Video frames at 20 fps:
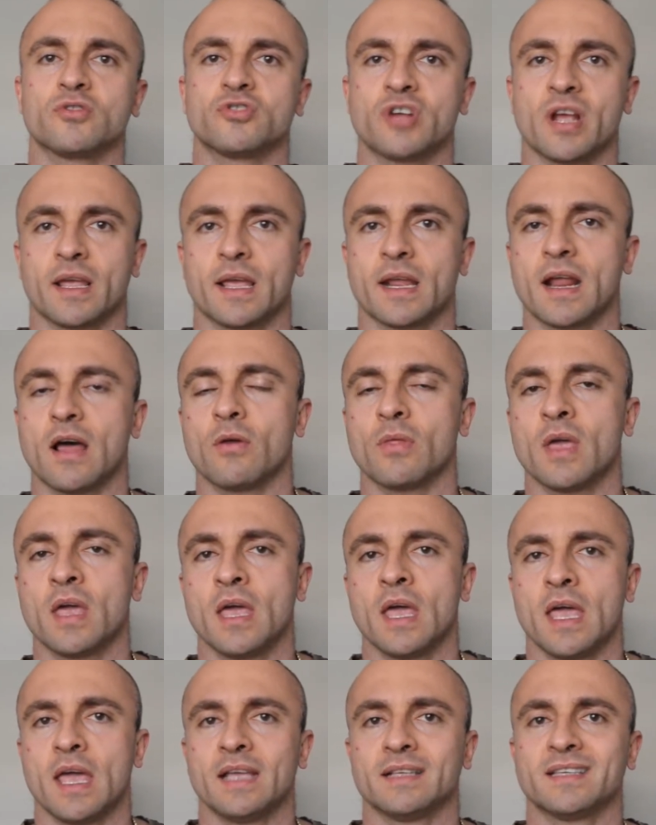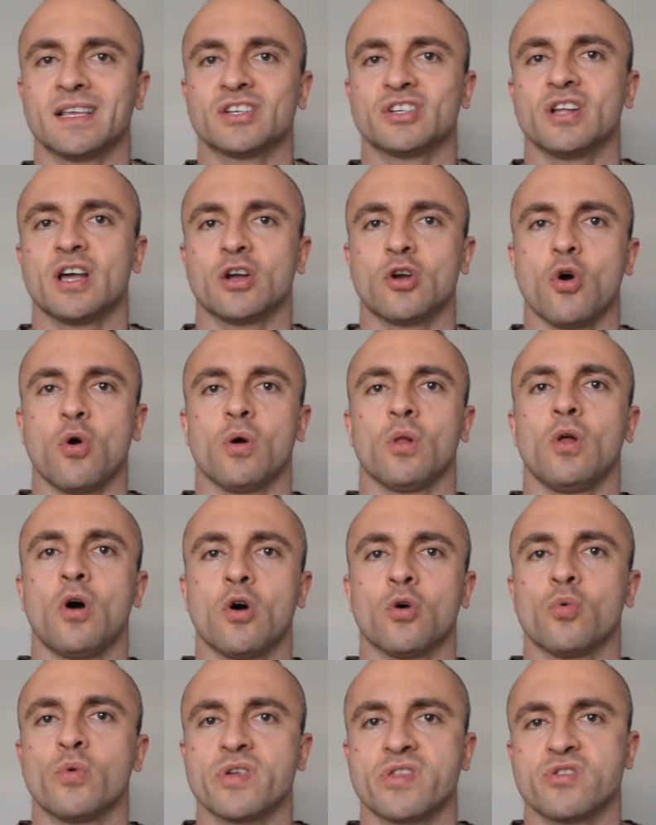Check it out. Essentially, I go
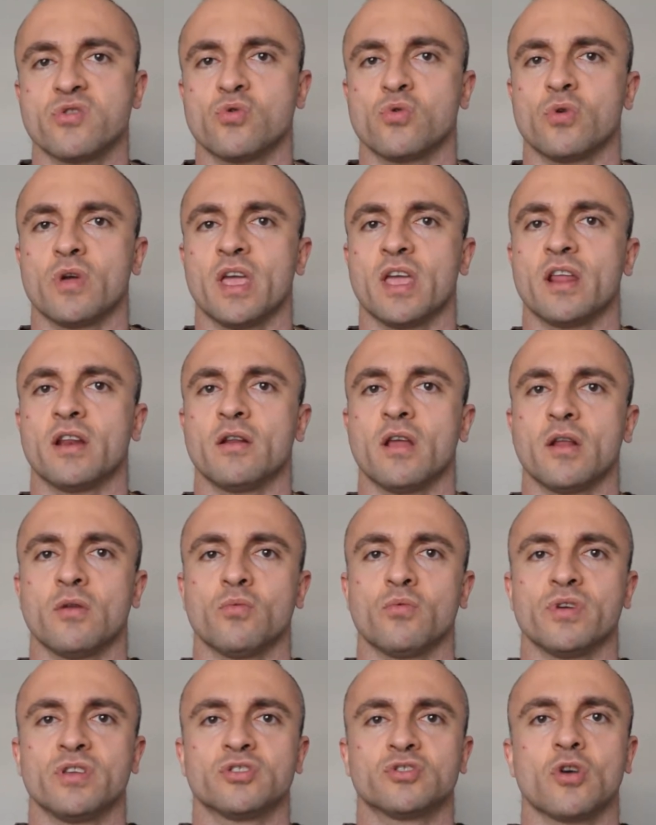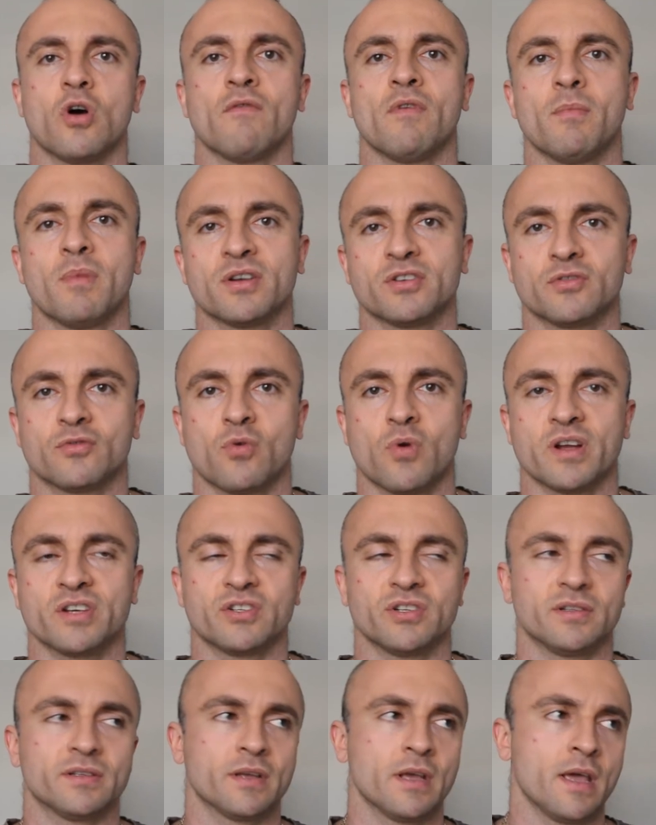along with you, and we solve a bunch of
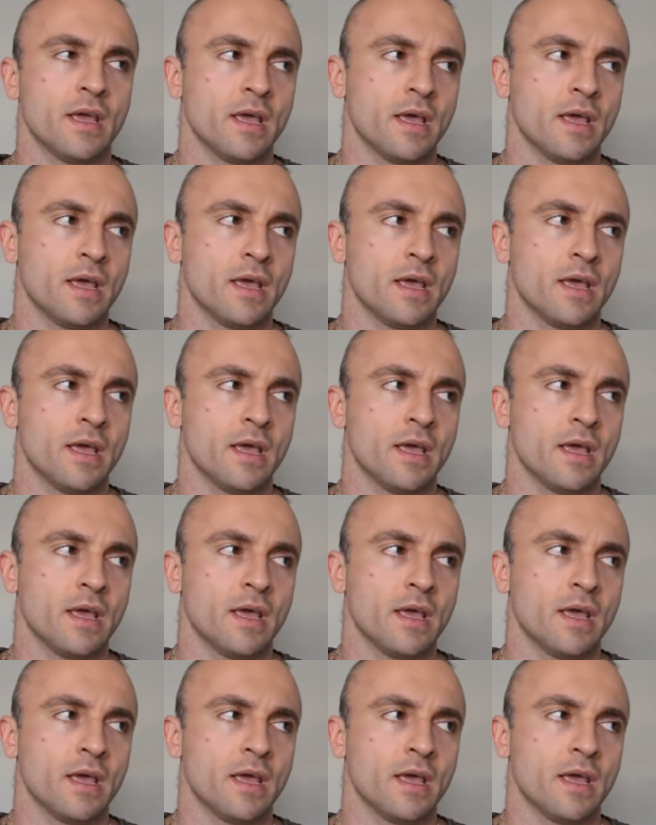questions